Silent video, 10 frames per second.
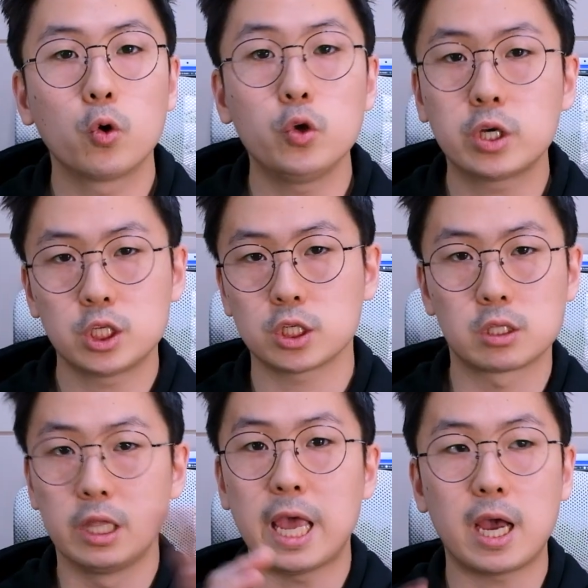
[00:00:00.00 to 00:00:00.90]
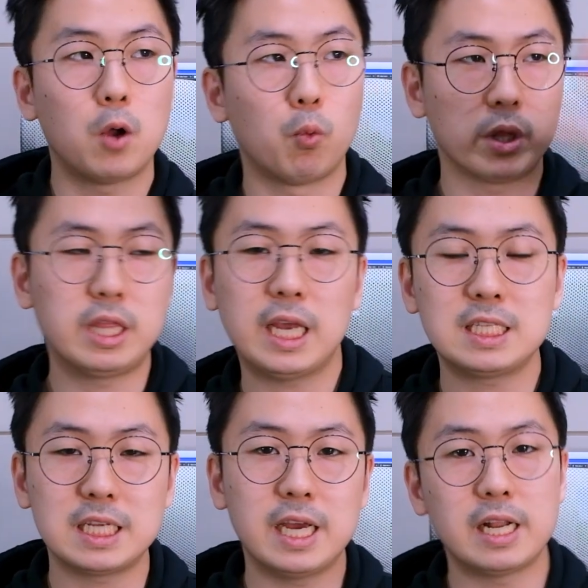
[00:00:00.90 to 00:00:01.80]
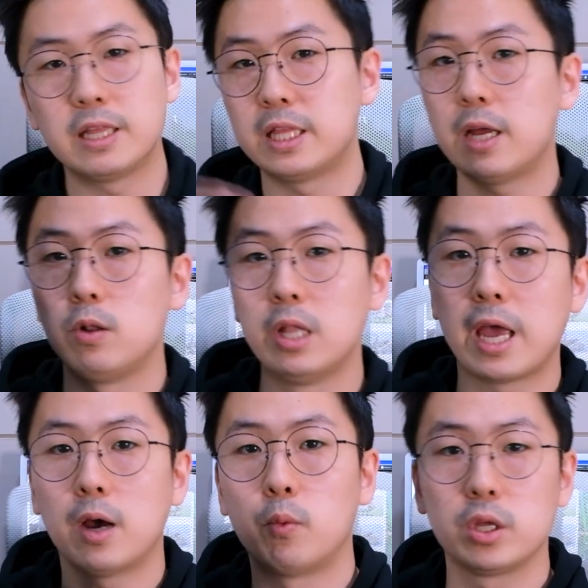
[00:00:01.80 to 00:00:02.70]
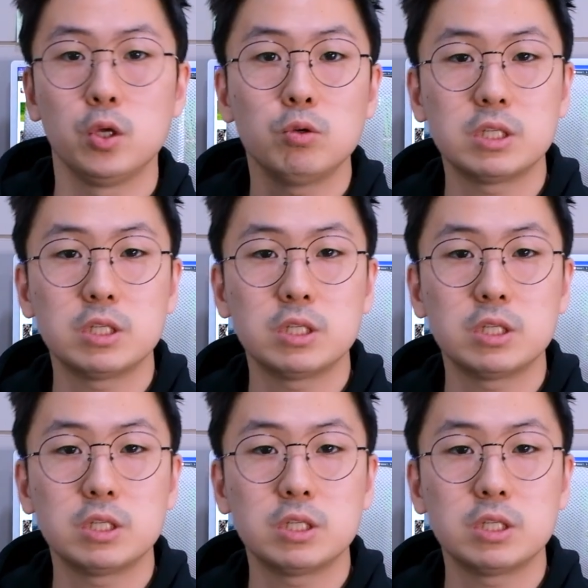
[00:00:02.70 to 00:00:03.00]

you could just lay out what they said and then lay out what you